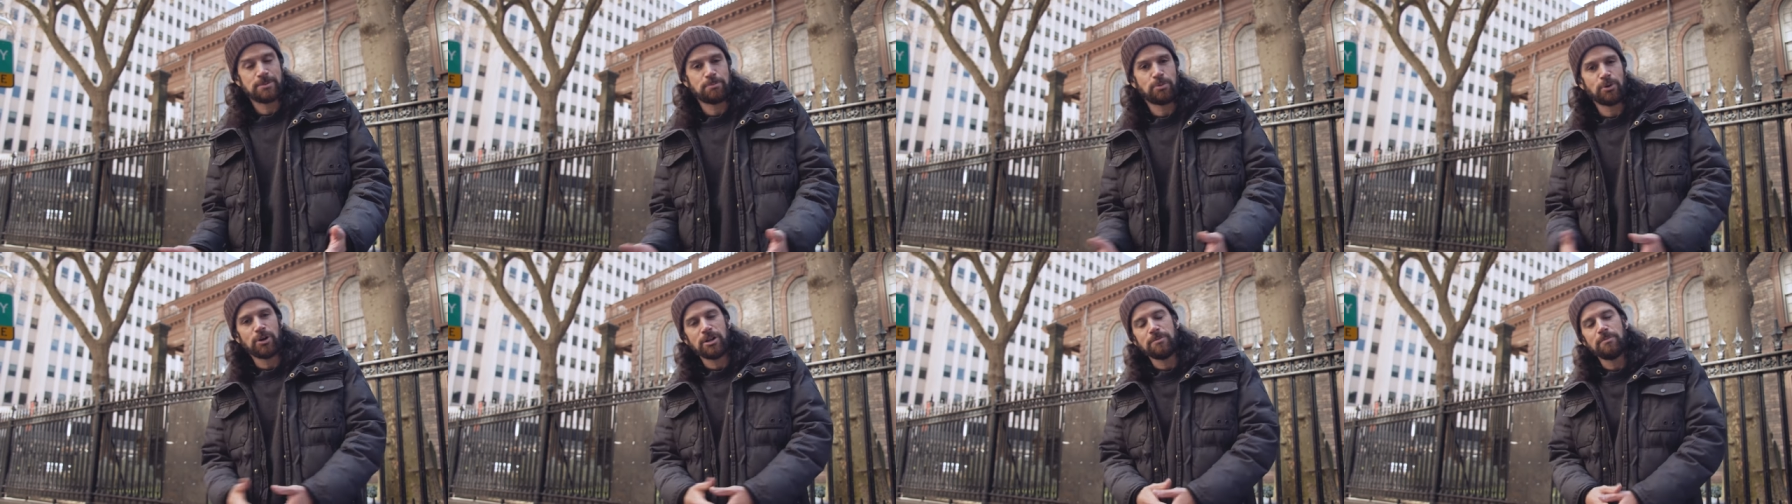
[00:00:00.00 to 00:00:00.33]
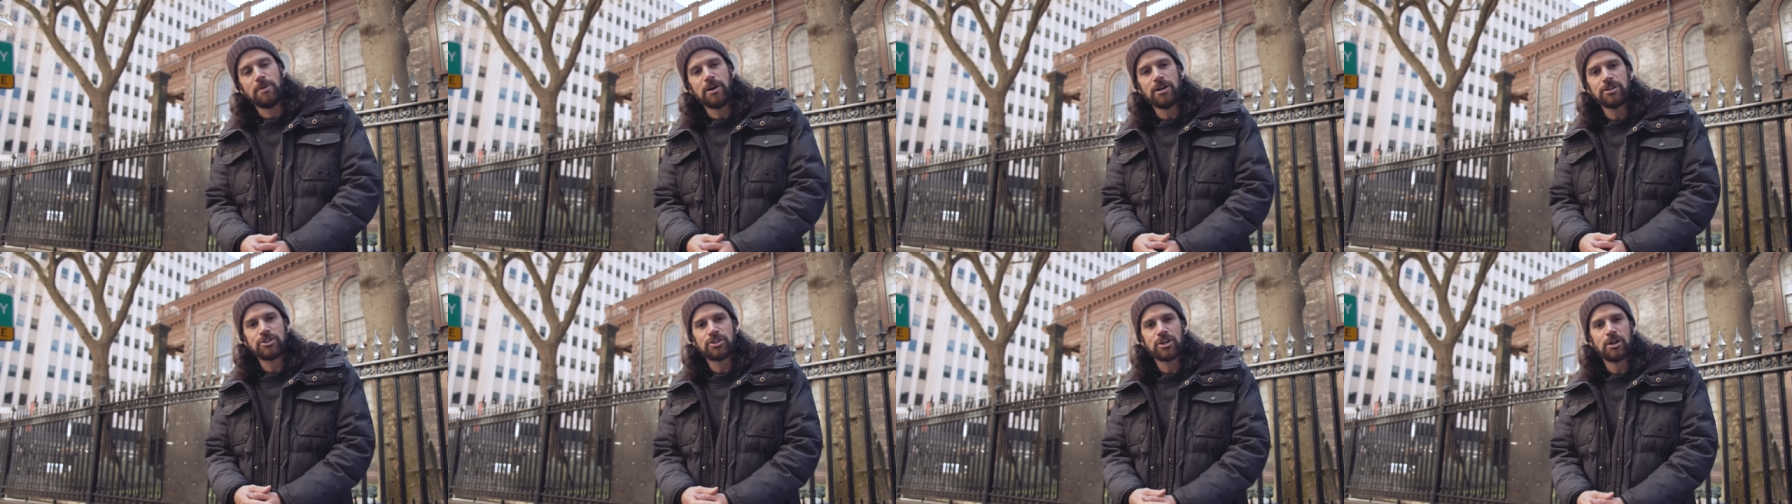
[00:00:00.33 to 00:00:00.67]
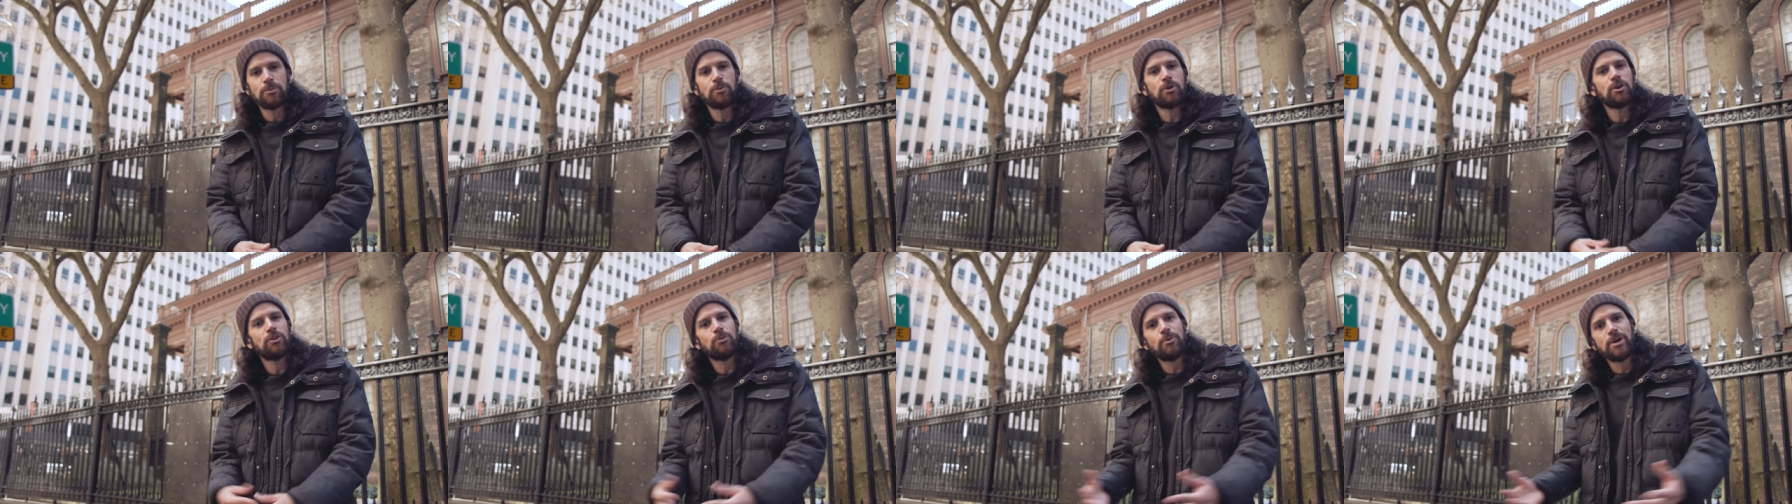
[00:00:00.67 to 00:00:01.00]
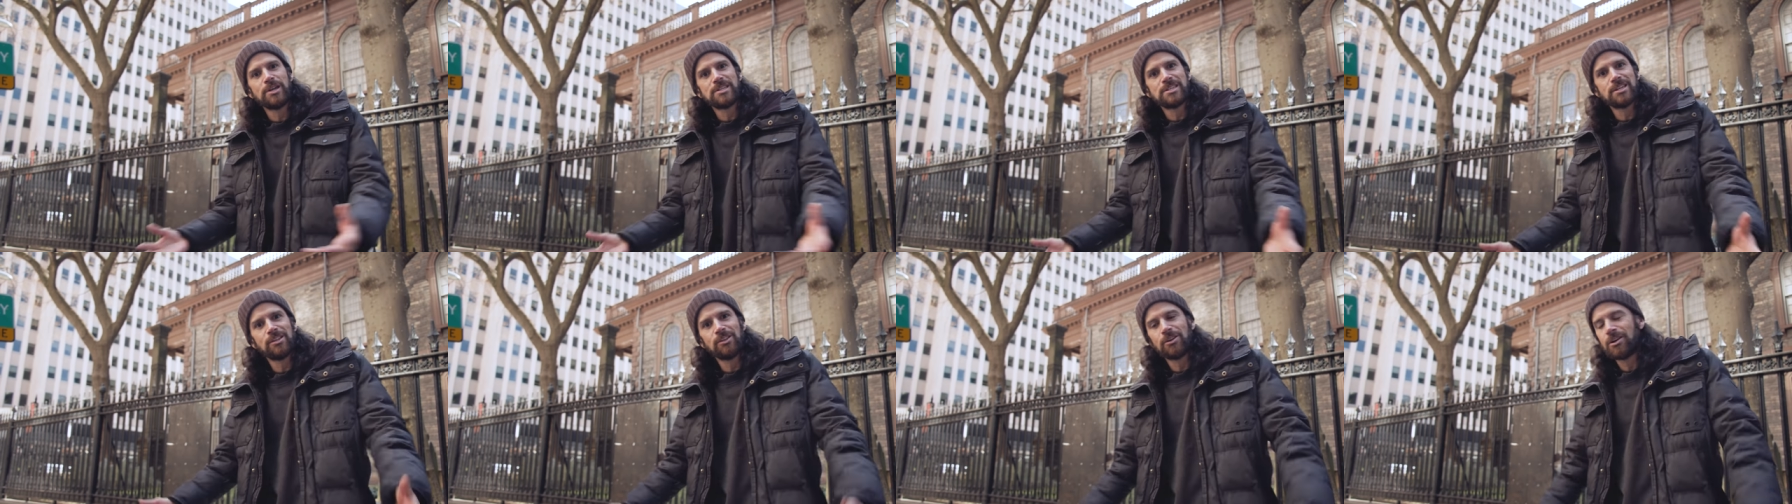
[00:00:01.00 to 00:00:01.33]
pretty much. And one of the
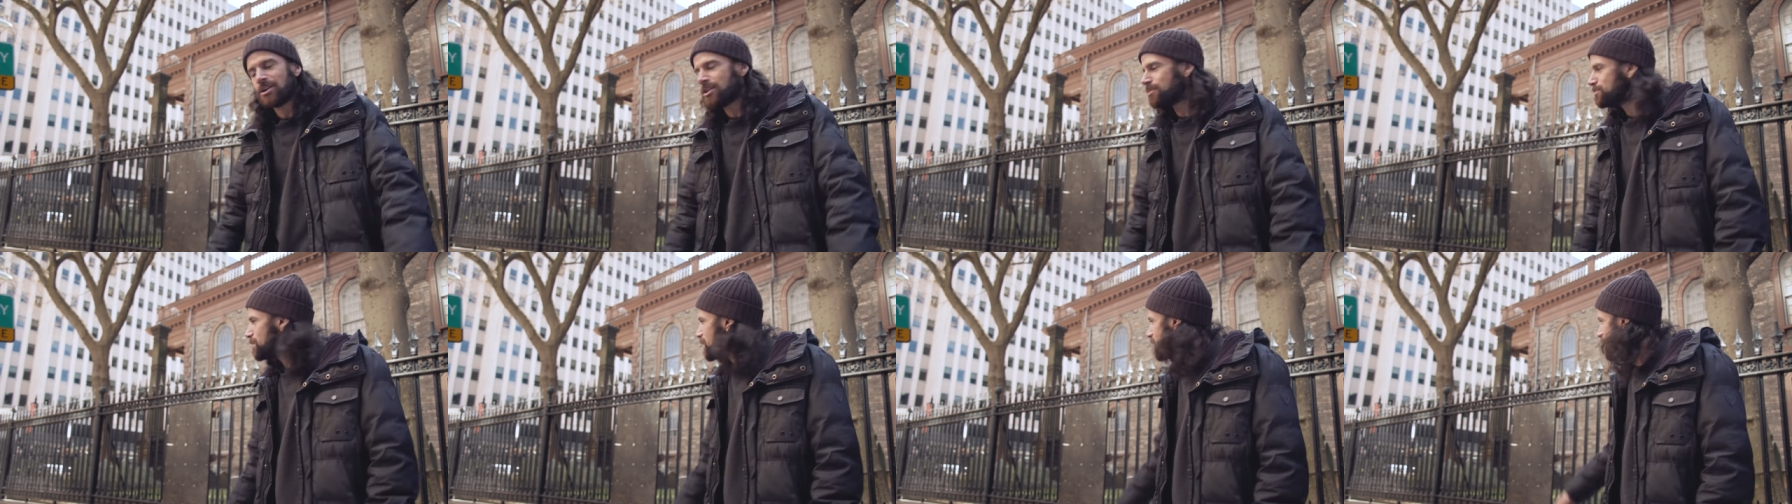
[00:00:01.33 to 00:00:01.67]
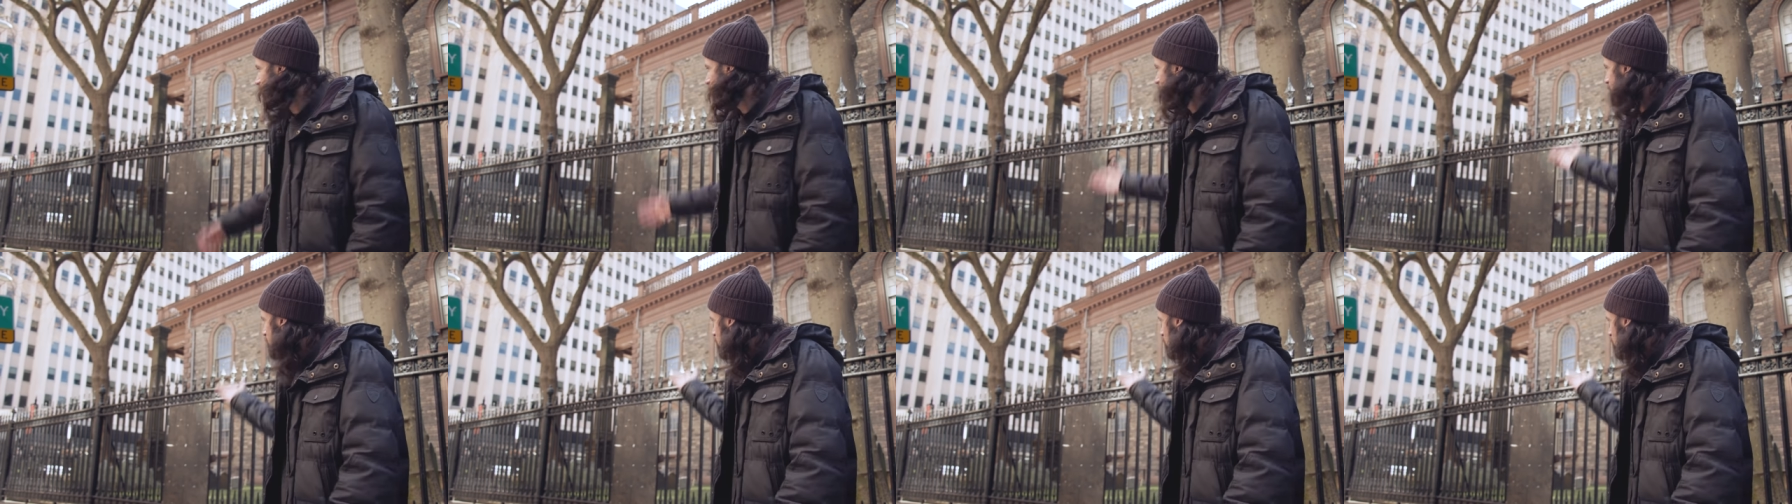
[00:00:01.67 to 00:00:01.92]
ways they laundered money